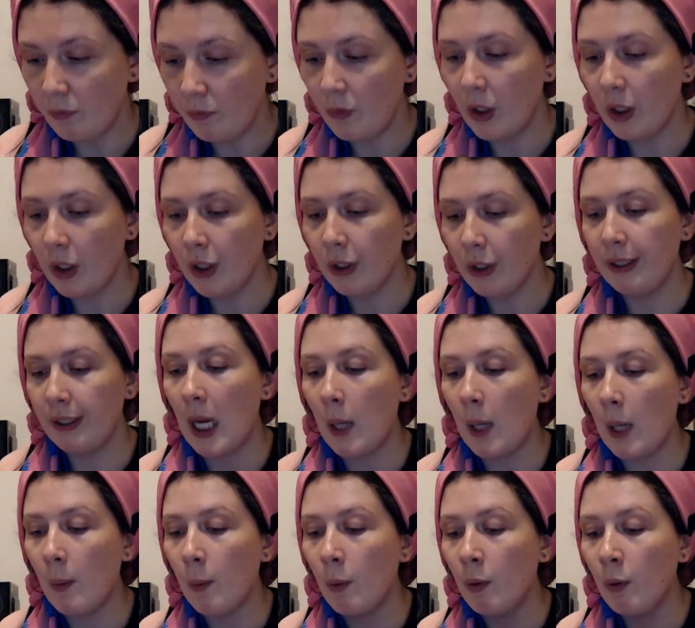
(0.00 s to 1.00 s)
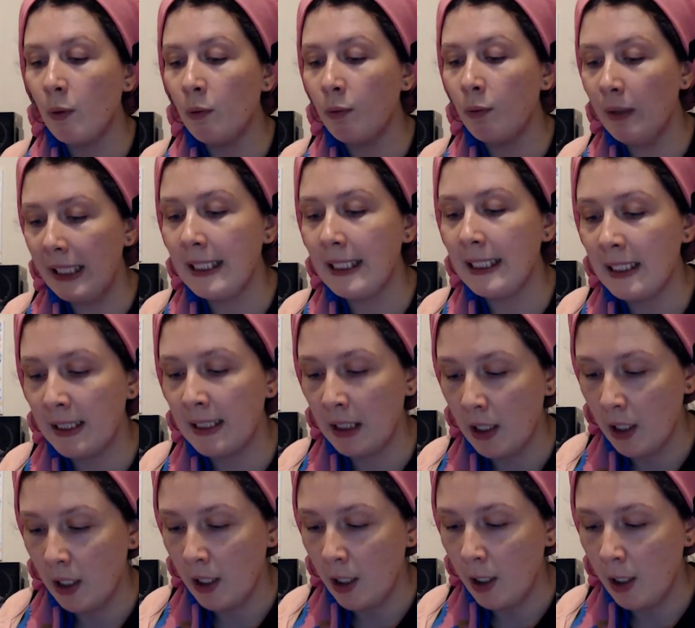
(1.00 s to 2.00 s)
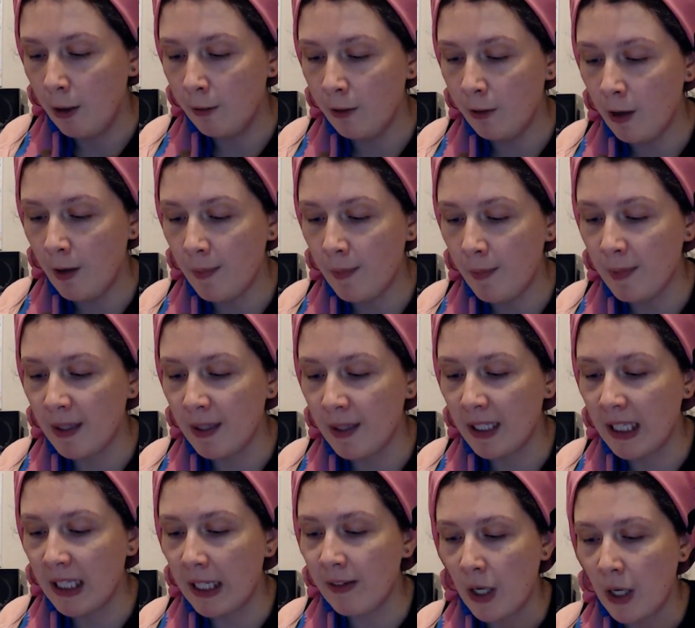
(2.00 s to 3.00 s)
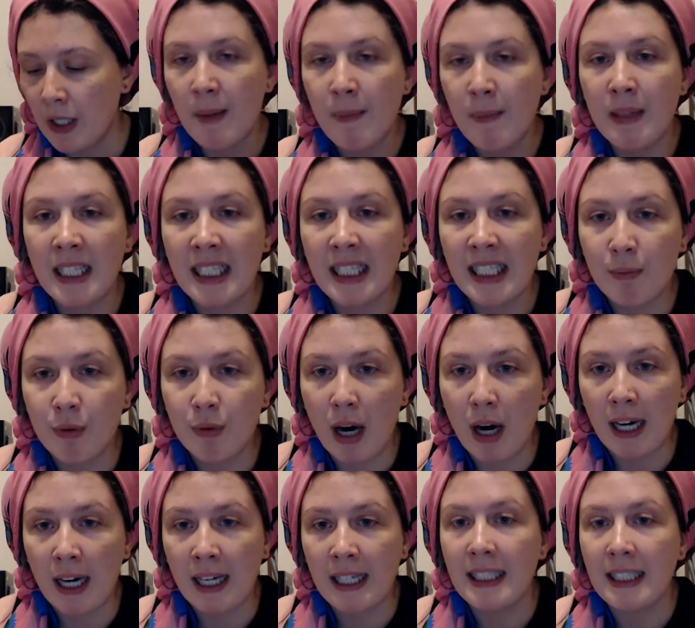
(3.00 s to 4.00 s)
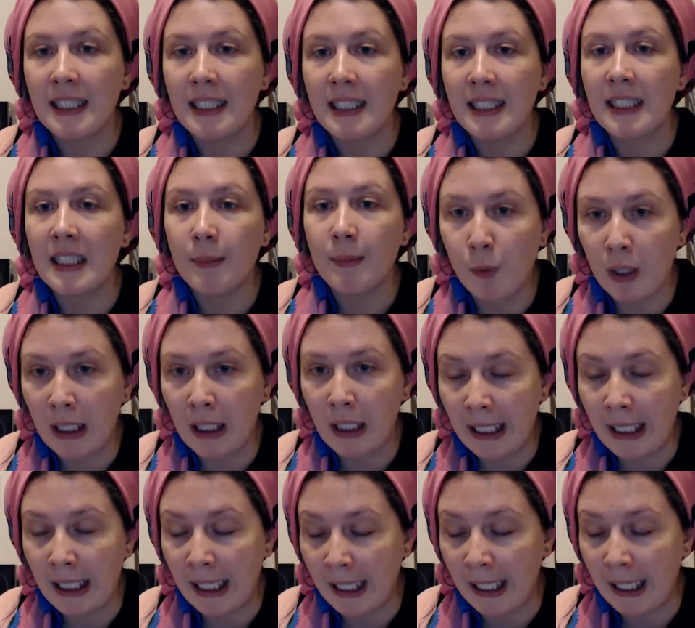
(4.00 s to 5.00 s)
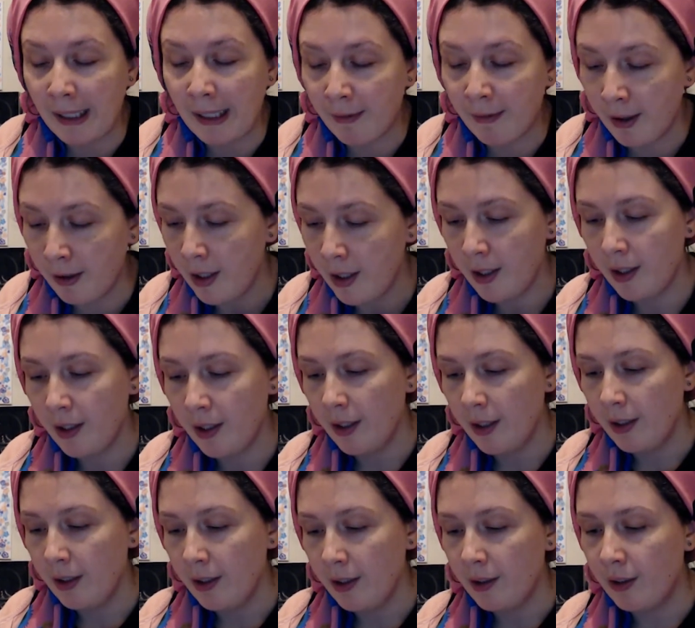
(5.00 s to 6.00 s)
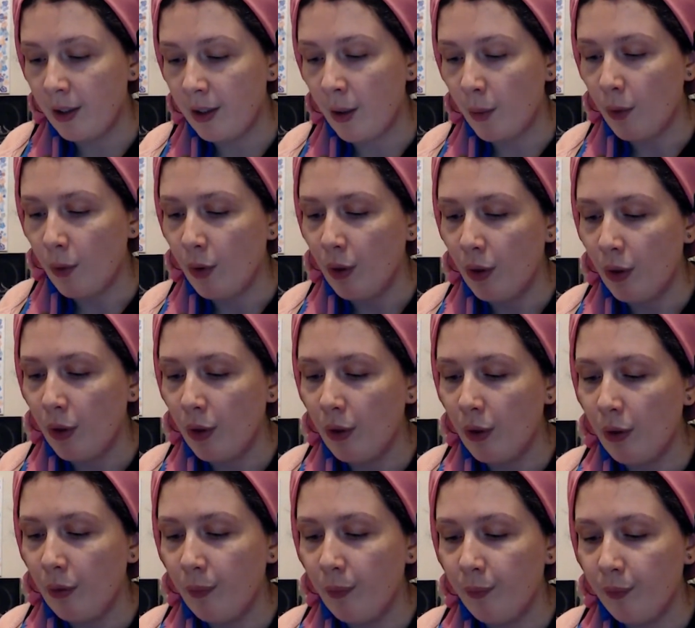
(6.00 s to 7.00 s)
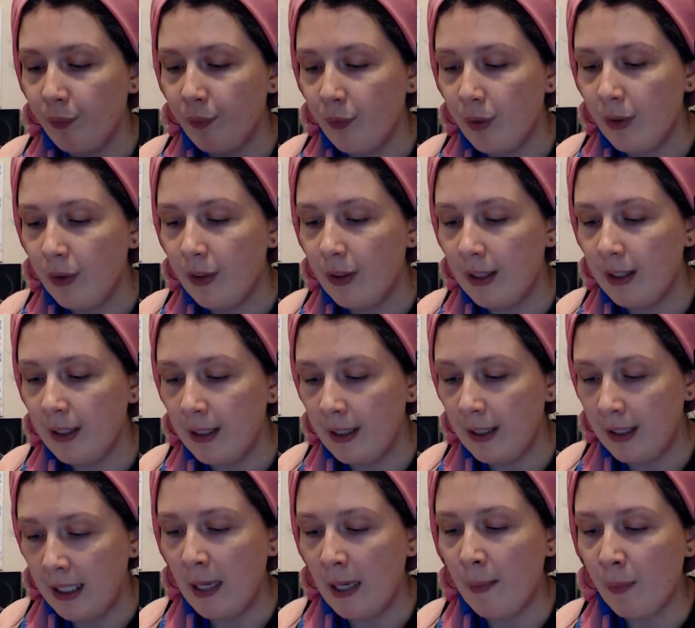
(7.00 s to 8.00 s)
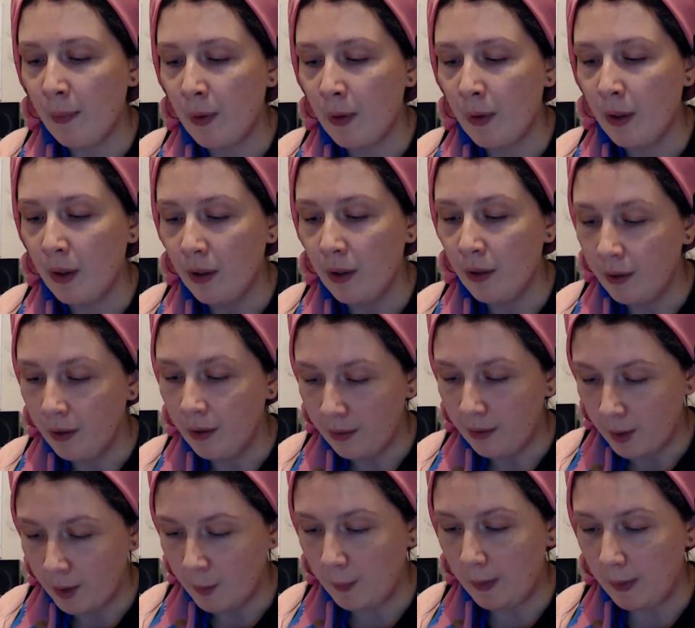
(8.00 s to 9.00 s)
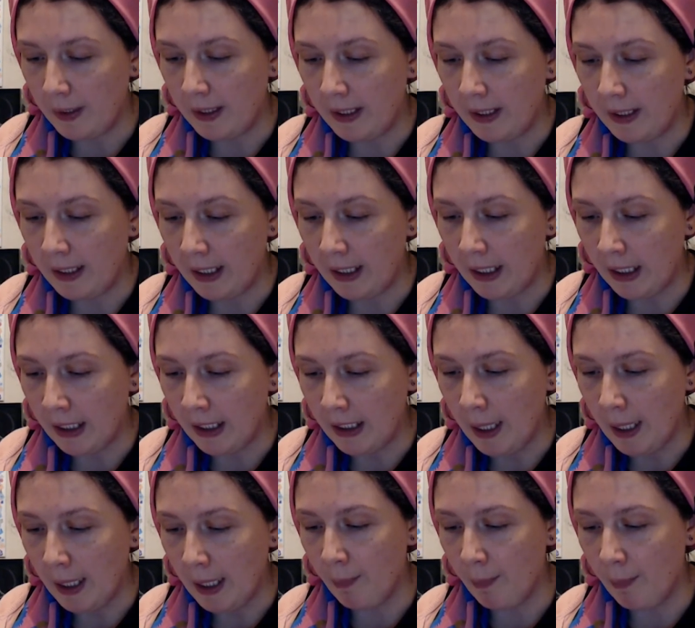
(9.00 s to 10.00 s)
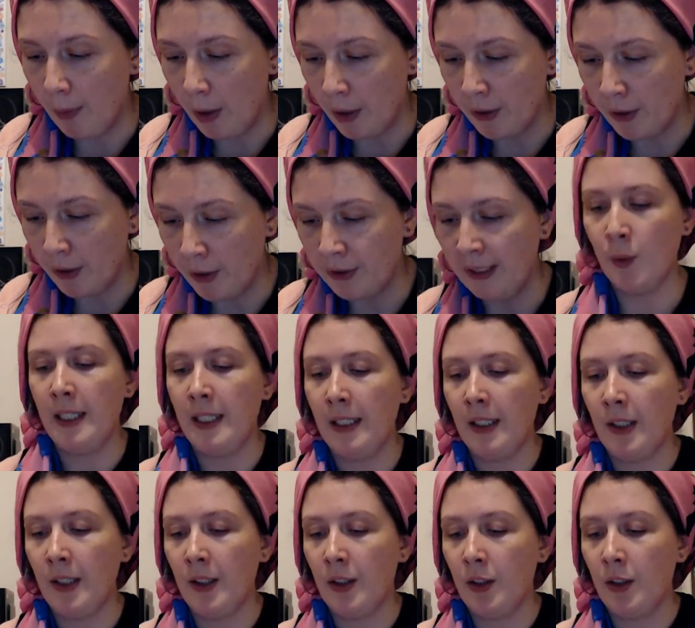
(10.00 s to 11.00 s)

Okay, so I will read. This is from it. They've inserted some things in brackets to make it more clearer. So, this is him speaking. Marcion's writings.